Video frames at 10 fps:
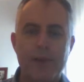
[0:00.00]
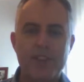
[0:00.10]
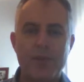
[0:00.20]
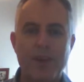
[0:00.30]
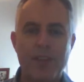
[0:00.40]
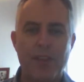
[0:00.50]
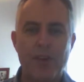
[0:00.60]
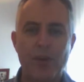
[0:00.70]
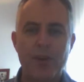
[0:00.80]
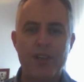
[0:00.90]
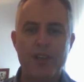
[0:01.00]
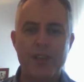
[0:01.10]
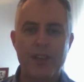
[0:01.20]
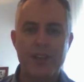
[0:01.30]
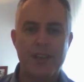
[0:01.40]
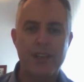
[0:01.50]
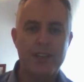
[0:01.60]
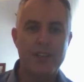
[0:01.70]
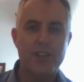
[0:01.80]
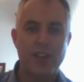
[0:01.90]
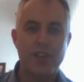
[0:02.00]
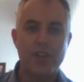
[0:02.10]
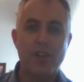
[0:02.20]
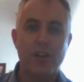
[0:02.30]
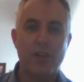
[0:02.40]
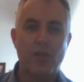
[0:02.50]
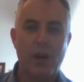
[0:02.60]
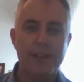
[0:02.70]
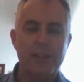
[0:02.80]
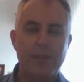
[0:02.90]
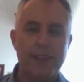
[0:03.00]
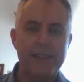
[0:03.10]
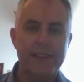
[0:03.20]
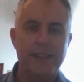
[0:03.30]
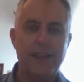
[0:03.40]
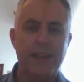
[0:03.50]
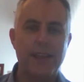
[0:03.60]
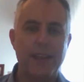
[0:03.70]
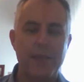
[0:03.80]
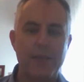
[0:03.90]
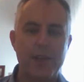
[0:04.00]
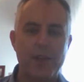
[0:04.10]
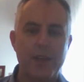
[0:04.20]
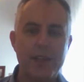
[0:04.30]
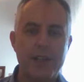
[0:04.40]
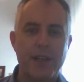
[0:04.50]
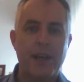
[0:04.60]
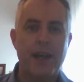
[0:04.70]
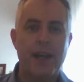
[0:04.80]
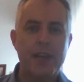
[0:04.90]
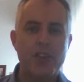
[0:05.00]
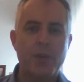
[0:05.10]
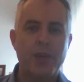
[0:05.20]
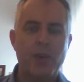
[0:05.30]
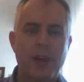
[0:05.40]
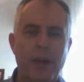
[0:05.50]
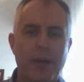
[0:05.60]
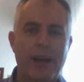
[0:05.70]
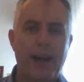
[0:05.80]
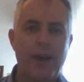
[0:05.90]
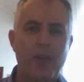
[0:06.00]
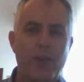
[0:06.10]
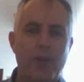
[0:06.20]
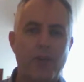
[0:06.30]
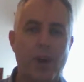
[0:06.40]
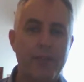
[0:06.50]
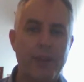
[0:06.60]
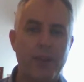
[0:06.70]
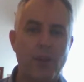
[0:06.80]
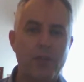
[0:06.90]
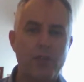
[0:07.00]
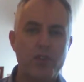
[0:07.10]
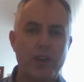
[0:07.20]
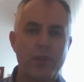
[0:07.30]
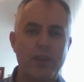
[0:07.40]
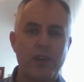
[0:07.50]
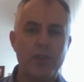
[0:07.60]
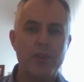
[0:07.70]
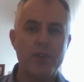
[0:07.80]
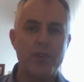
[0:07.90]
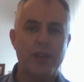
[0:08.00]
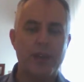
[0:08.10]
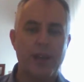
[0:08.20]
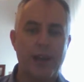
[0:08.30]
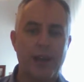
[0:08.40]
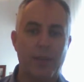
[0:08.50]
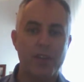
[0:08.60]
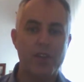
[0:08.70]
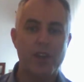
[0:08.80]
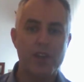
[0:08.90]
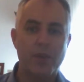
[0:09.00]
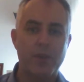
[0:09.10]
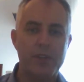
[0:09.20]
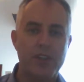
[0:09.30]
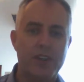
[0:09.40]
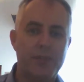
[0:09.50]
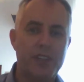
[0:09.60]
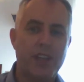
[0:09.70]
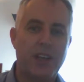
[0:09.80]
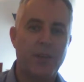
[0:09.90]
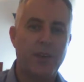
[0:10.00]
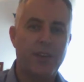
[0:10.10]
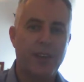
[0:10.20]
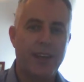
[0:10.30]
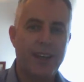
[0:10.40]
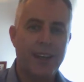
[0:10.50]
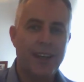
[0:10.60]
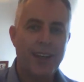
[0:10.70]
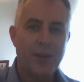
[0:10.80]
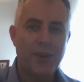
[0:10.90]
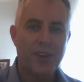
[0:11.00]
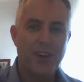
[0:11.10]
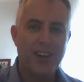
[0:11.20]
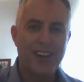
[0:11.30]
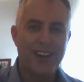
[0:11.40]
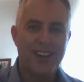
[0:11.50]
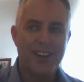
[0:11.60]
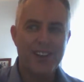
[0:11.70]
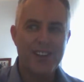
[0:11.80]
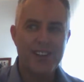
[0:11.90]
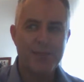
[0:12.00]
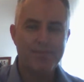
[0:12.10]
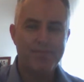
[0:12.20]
Samantha Lewis is a teacher and a writer based in Madrid, and she'll be looking about how graphic novels can be used in language teaching, particularly with younger learners.